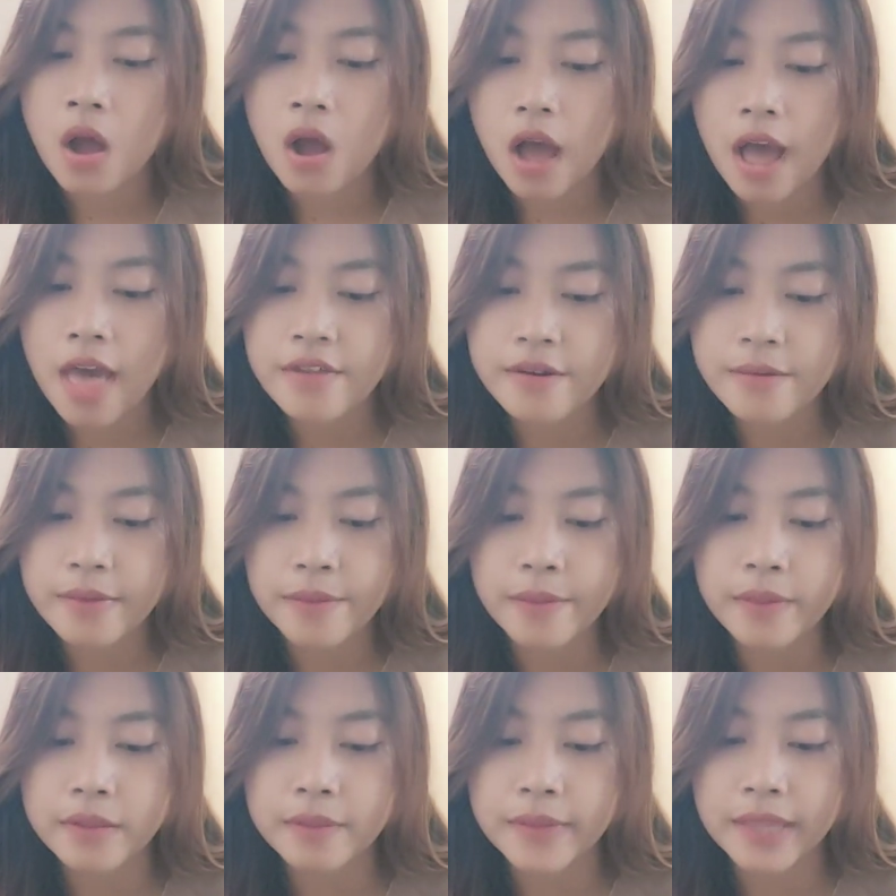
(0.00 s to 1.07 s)
Other
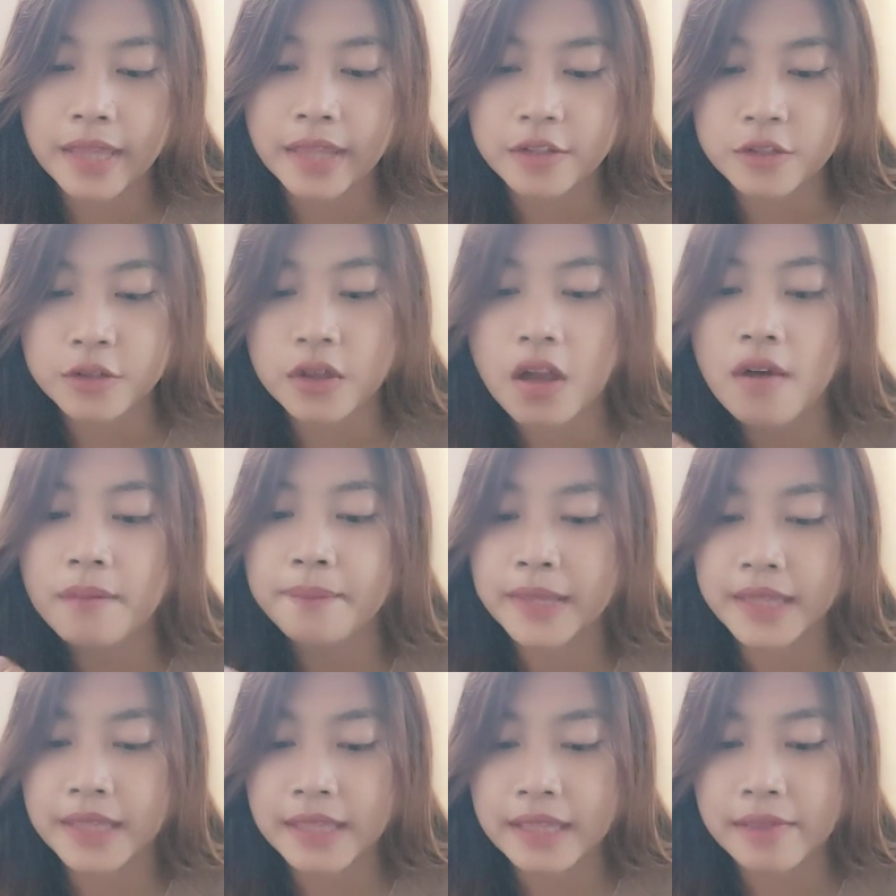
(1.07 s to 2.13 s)
people began to
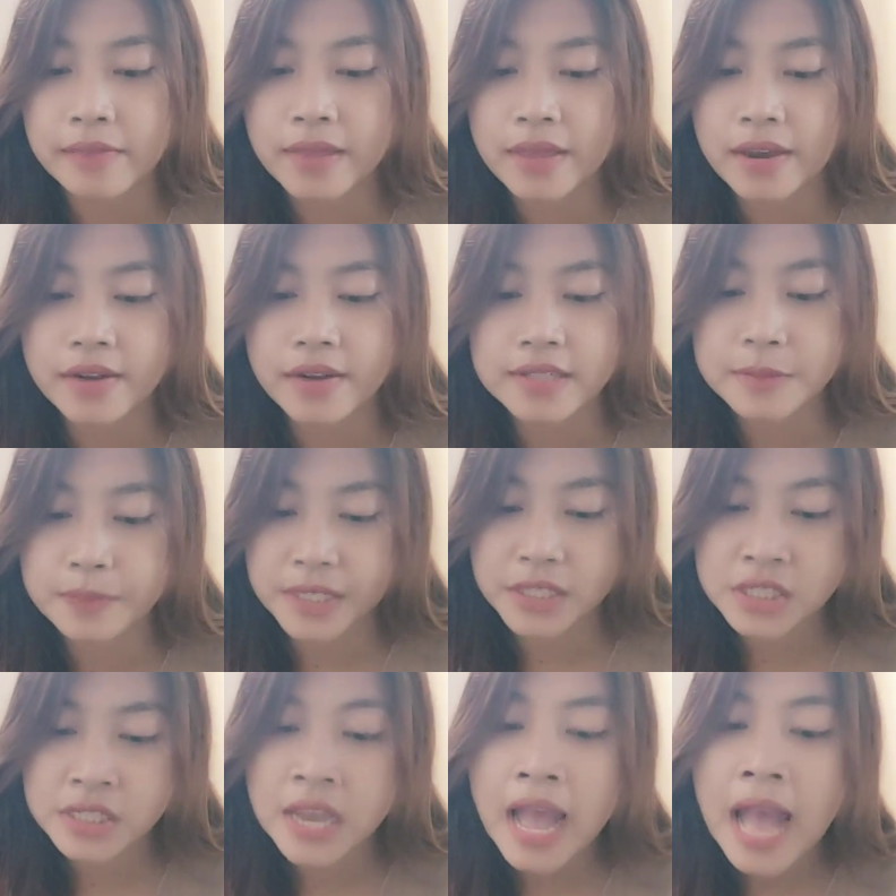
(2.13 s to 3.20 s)
copy their
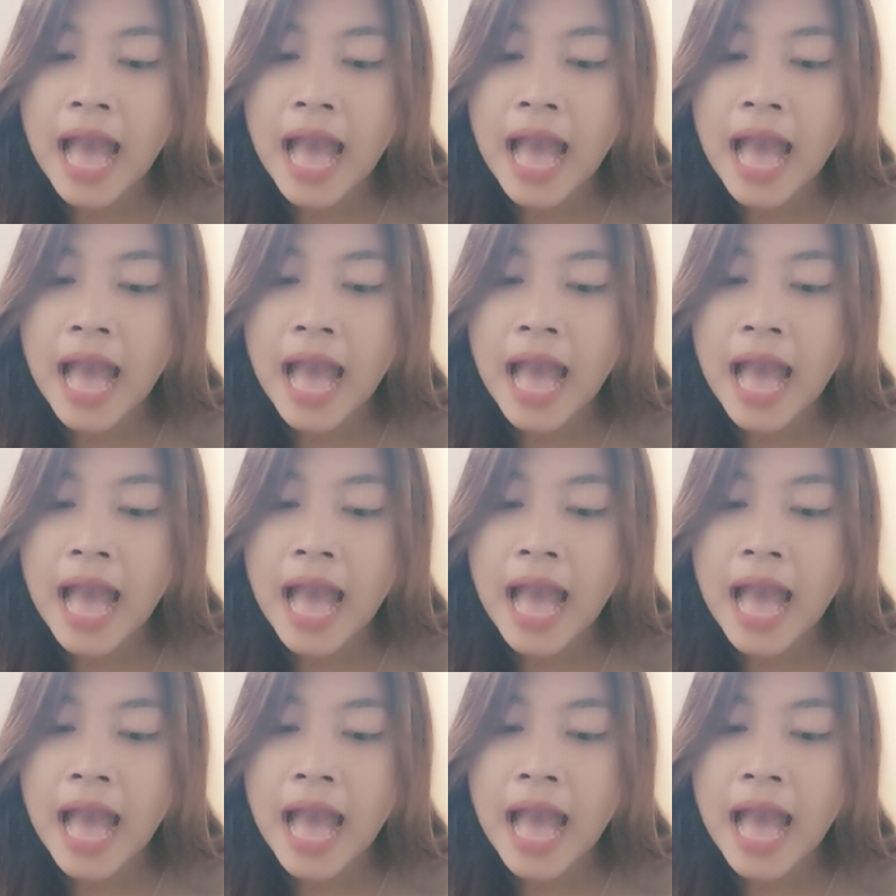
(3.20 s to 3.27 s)
speech